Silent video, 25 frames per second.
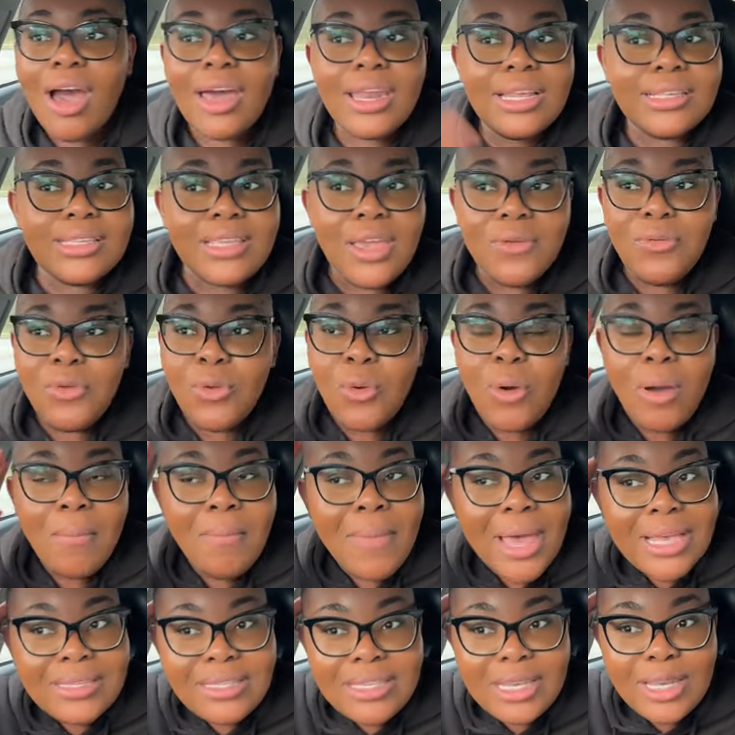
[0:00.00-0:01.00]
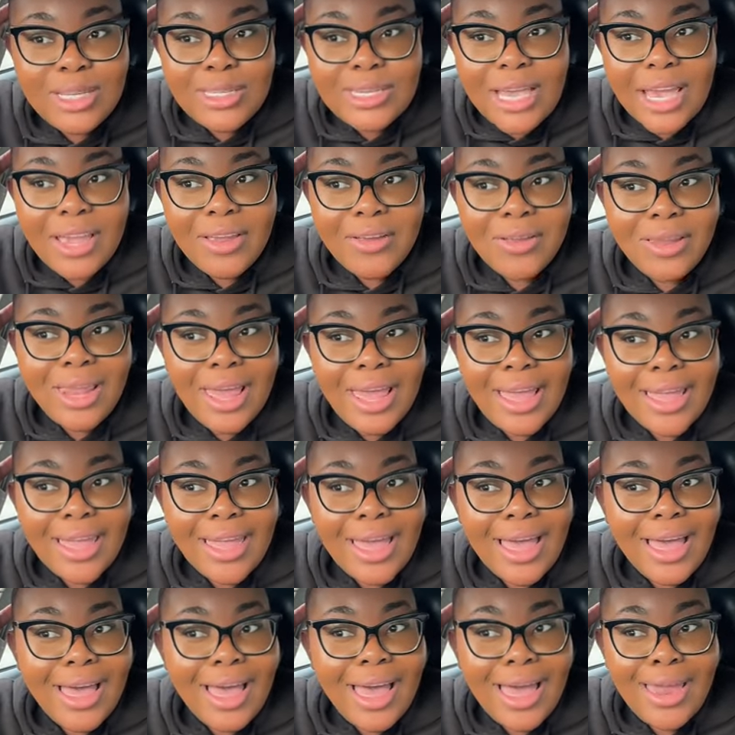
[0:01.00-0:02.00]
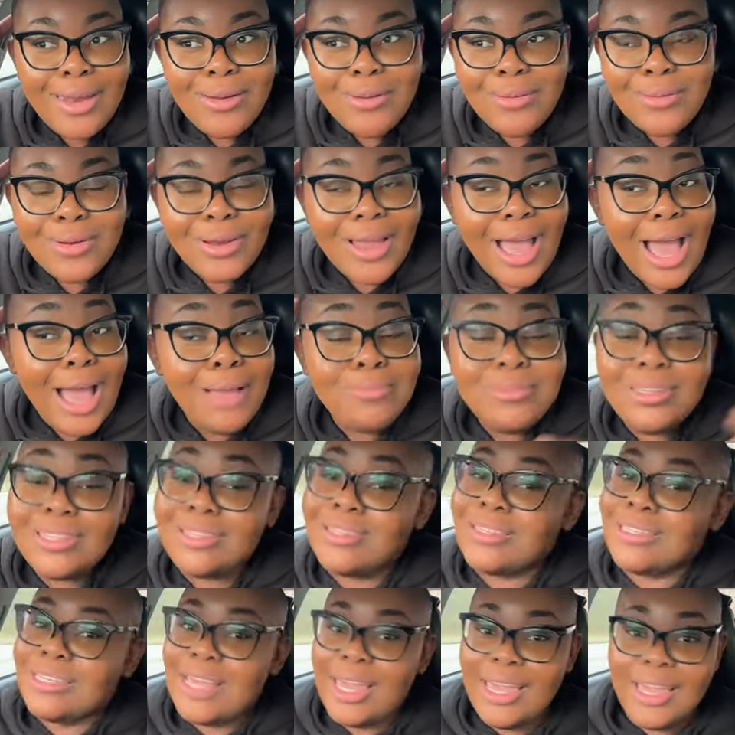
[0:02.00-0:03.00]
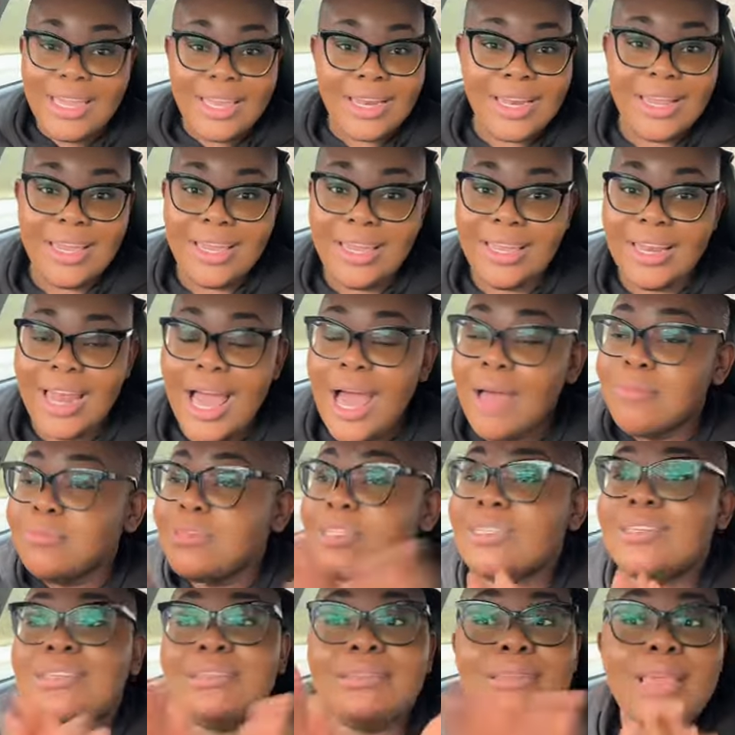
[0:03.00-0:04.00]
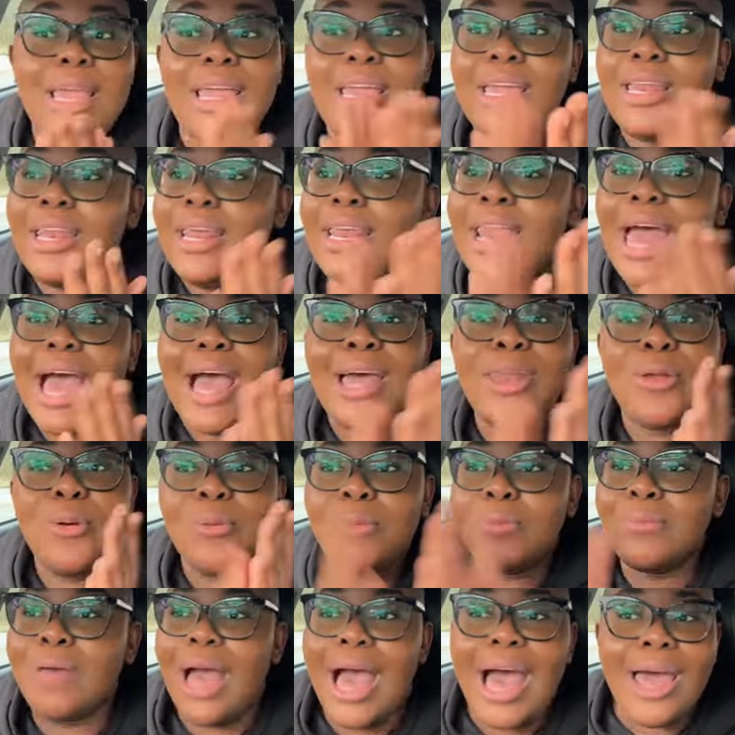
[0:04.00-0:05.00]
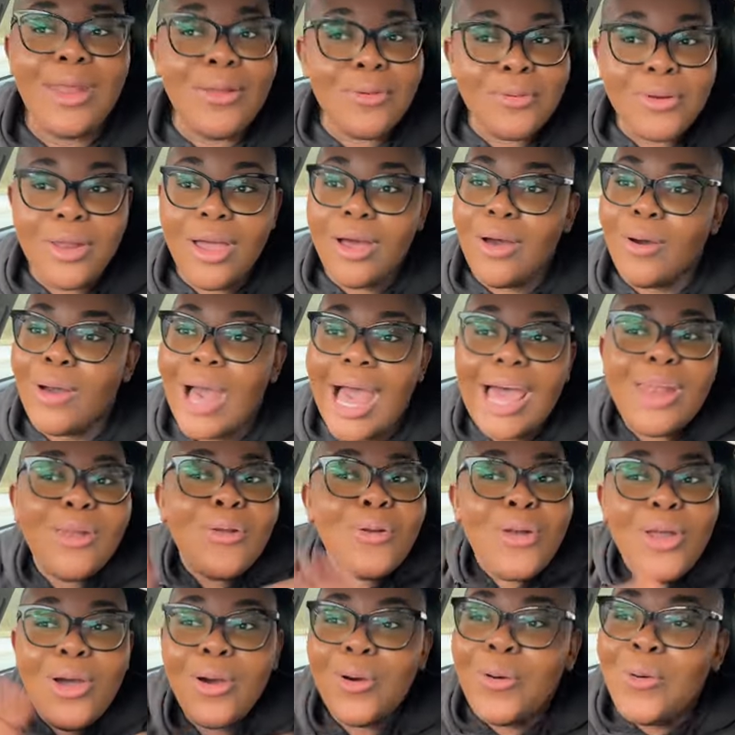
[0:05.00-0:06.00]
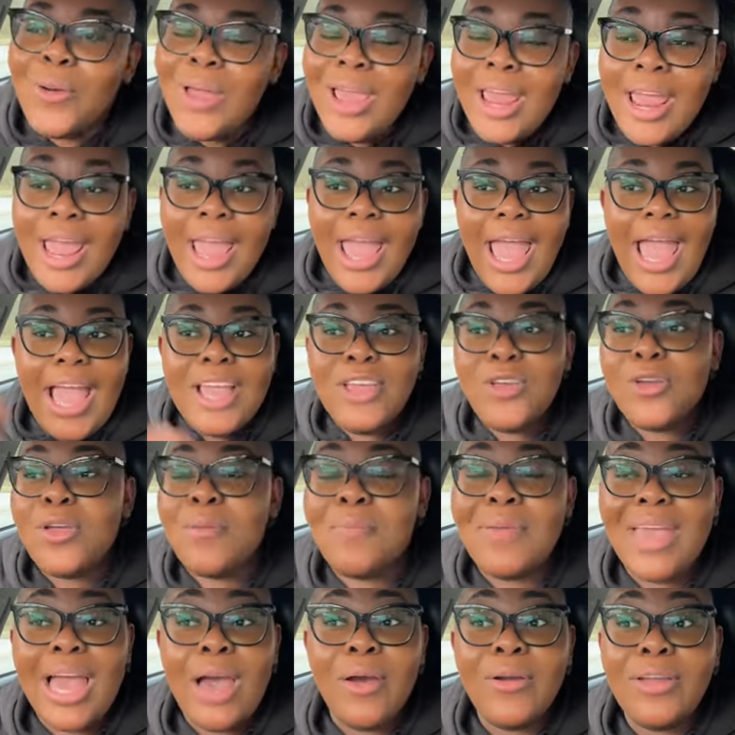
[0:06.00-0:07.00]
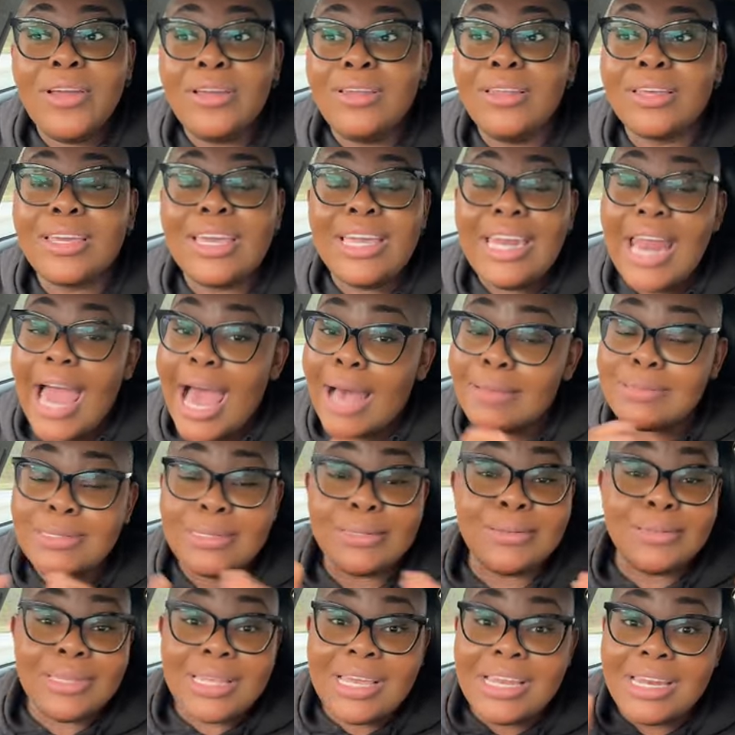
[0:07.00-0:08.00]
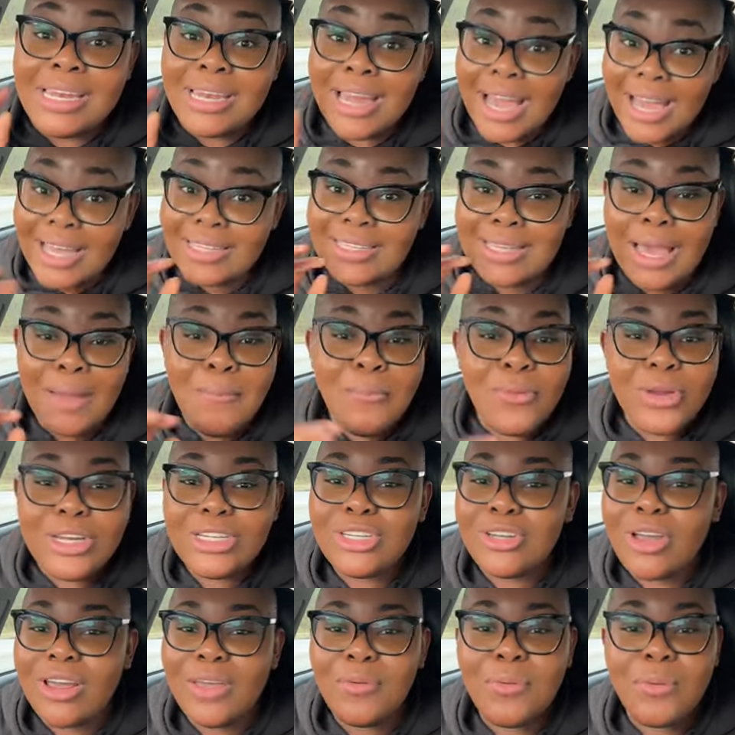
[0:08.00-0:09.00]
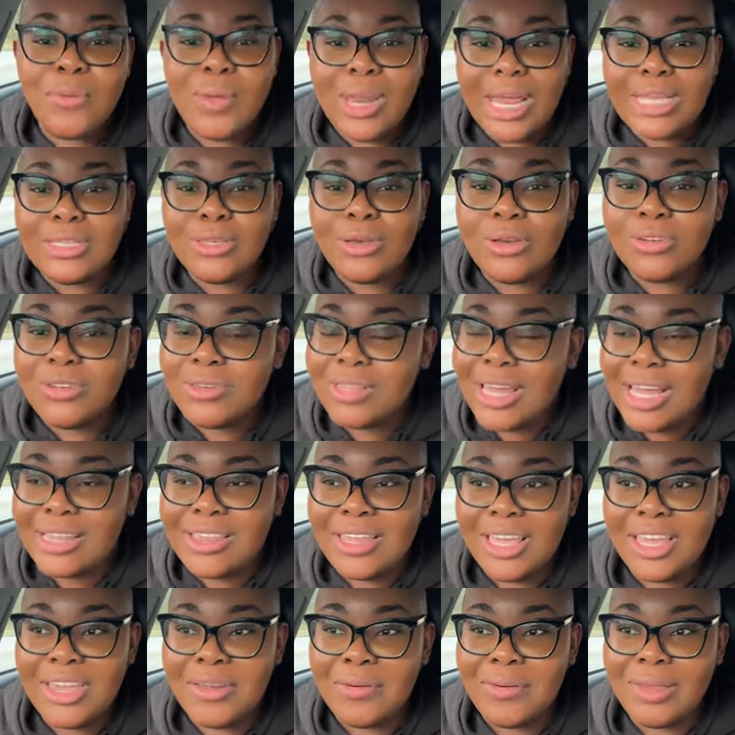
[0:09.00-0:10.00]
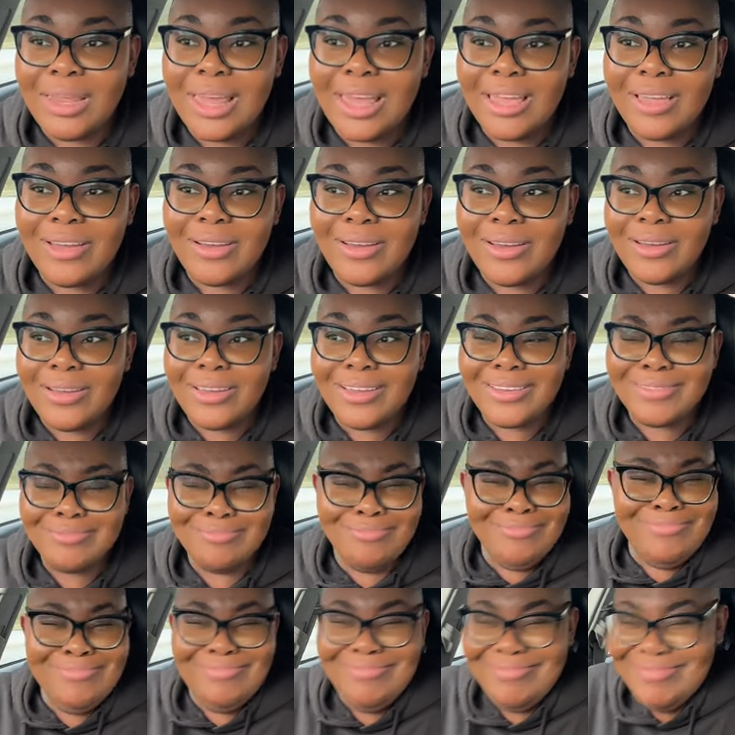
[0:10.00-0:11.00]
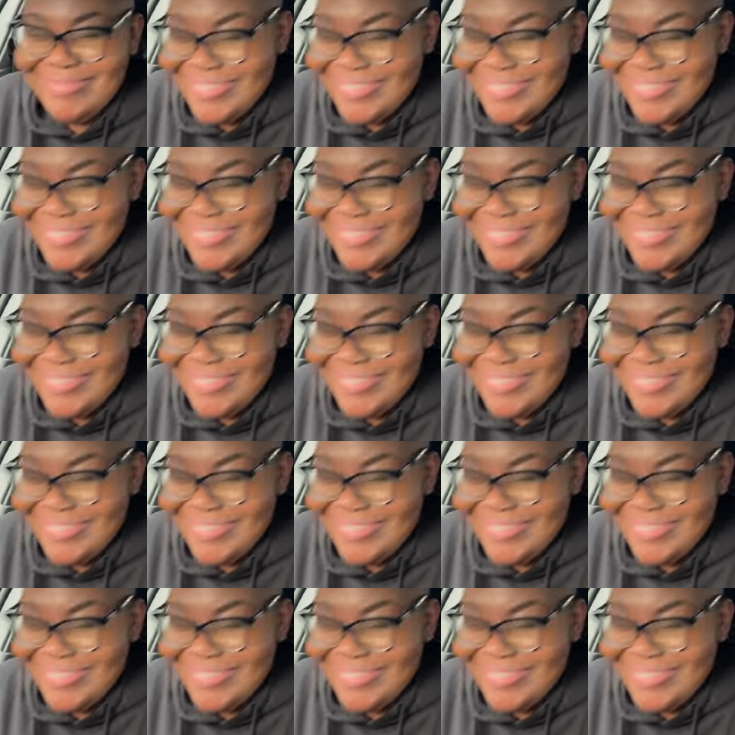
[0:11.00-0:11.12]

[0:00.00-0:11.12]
God has given you a message, and you're like, I don't, I'm just saying it. I'm just saying it. I don't, I don't know. I don't know. And you could be out here looking absolutely nuts. I'm pretty sure even when I told you that thing, you were like, girl.